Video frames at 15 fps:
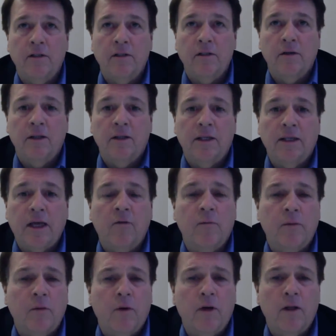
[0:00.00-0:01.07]
So I think that would
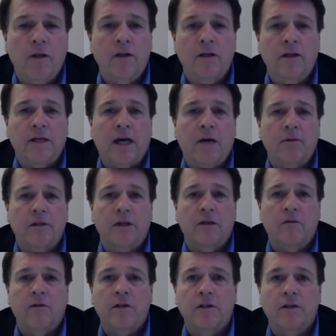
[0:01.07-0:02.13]
be one of the things I would say,
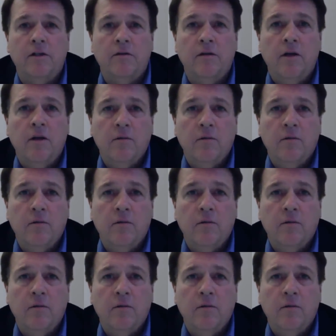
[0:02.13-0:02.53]
Gretchen,